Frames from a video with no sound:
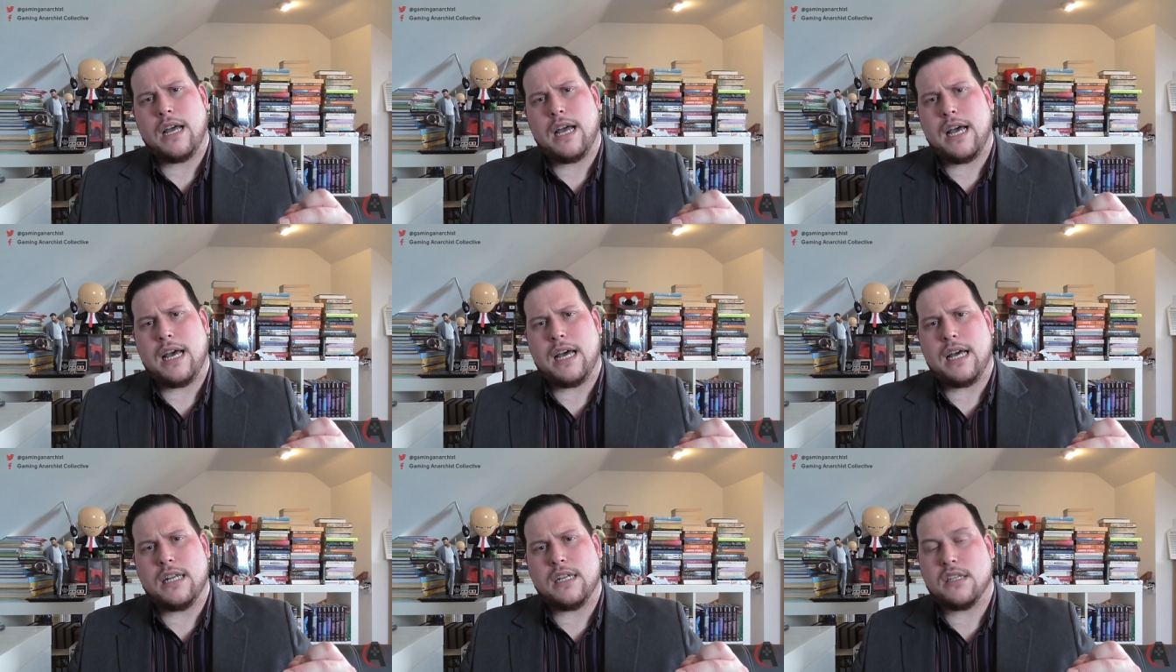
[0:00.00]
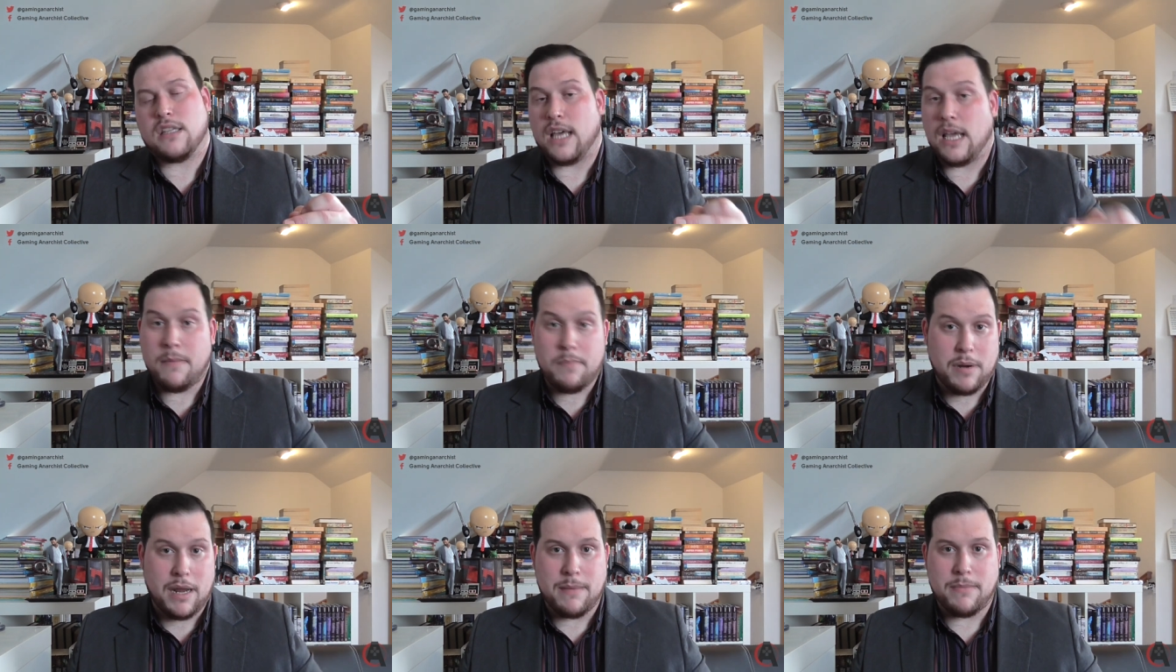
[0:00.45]
And
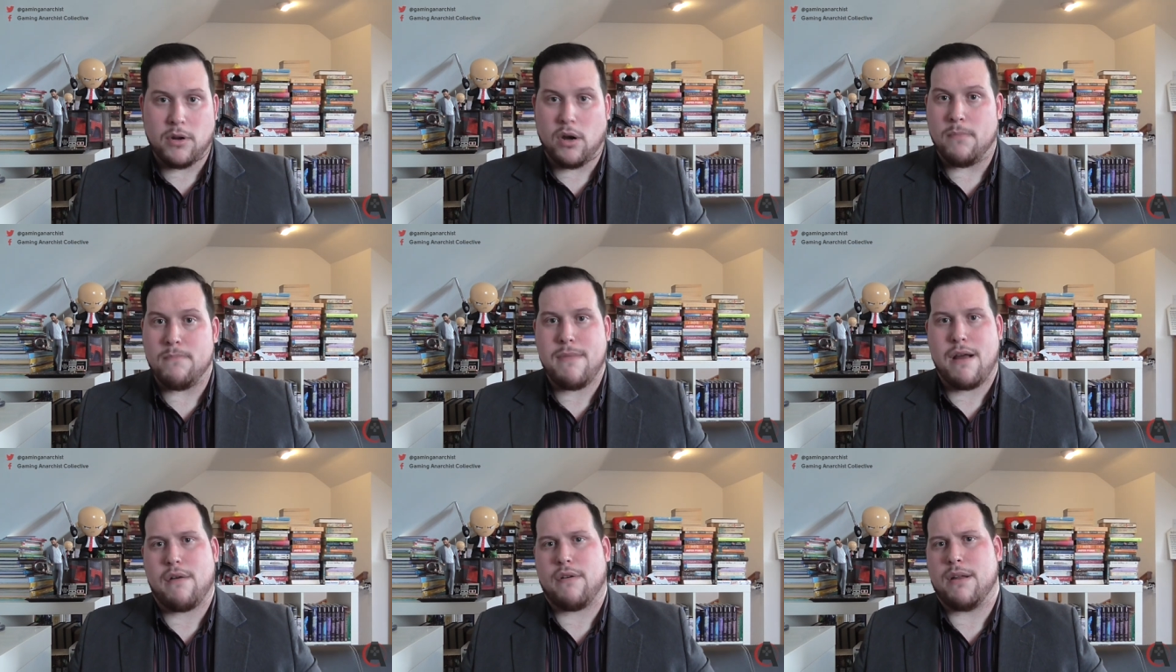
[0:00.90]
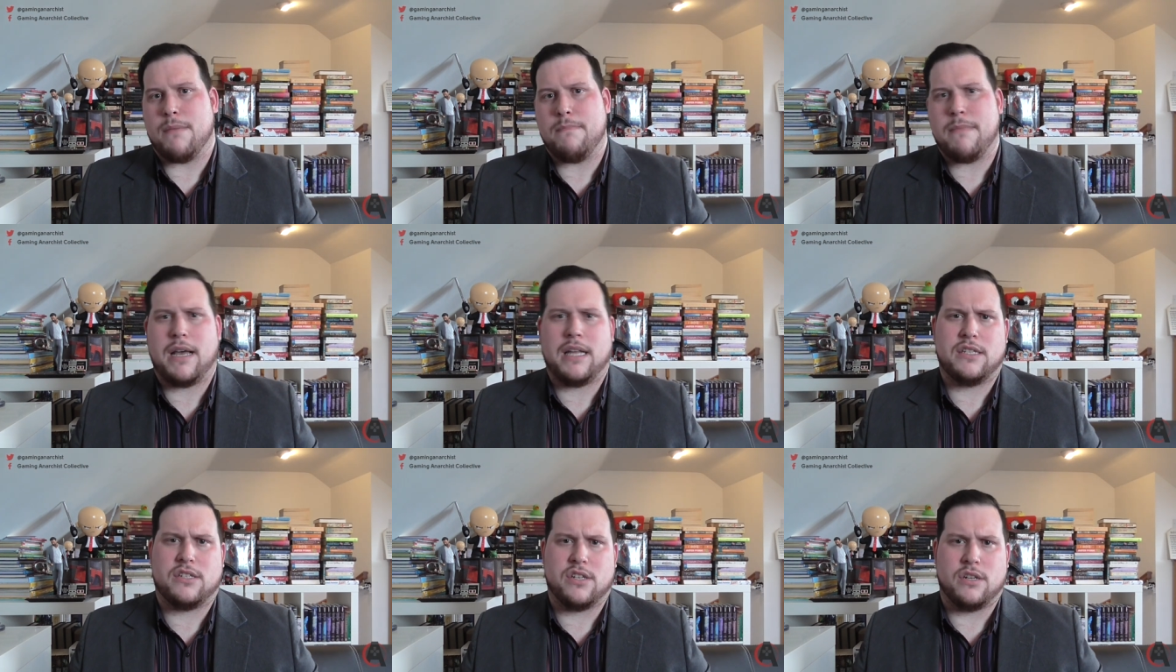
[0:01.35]
they blamed it on Marilyn
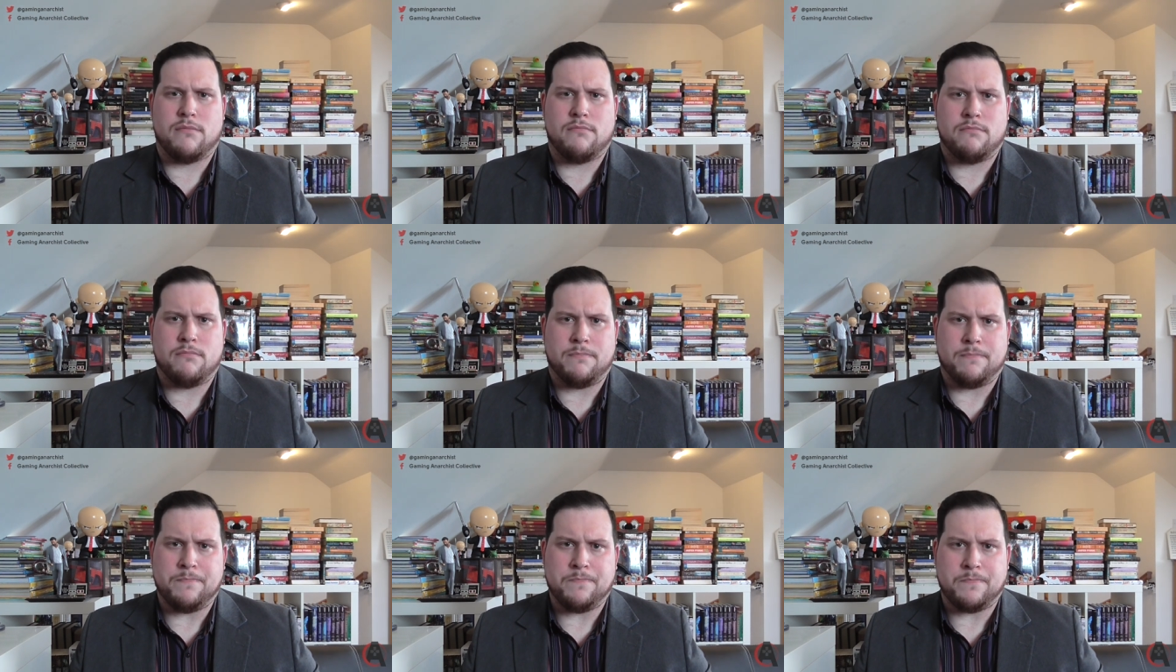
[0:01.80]
Manson,